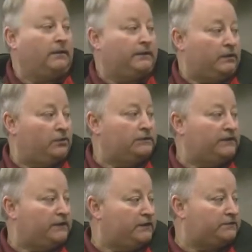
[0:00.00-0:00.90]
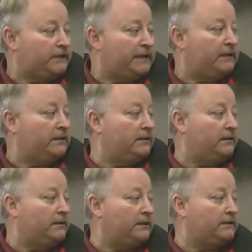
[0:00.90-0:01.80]
the only thing you check
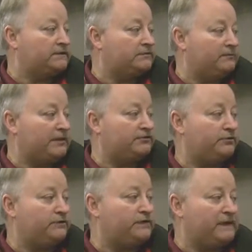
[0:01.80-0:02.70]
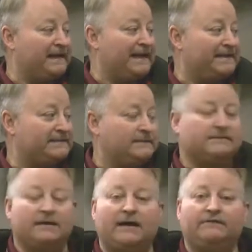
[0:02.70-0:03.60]
is make sure that the gas
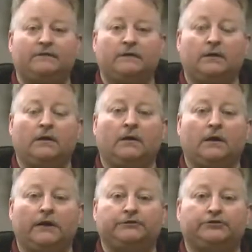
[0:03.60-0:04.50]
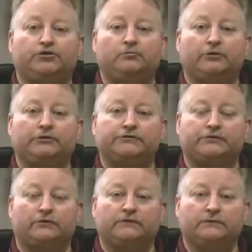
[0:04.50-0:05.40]
is off on your 2-burner
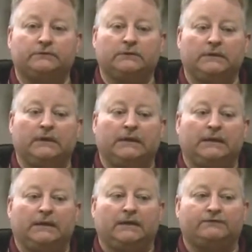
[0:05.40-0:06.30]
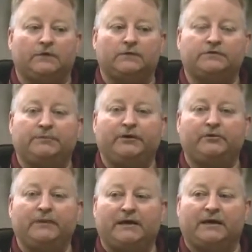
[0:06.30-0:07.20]
stove. If those appear
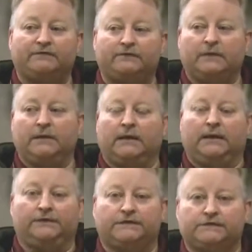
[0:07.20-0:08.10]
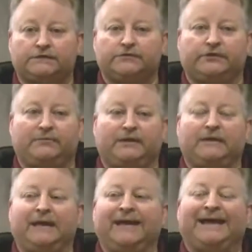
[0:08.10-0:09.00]
to be off, and this is
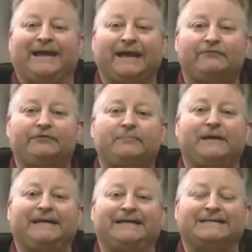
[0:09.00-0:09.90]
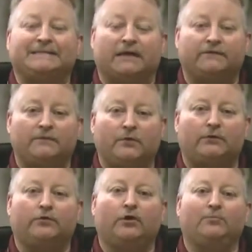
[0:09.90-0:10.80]
screaming, everybody gets out of the
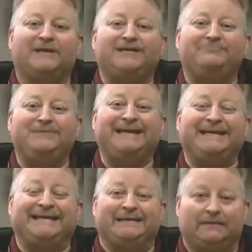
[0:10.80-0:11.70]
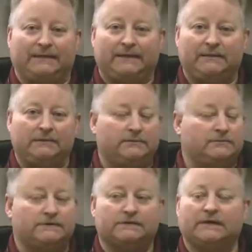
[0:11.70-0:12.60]
motorhome immediately,
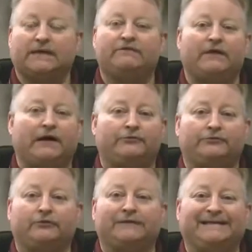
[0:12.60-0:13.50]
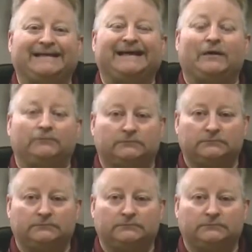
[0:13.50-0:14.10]
just like a fire drill. Get out.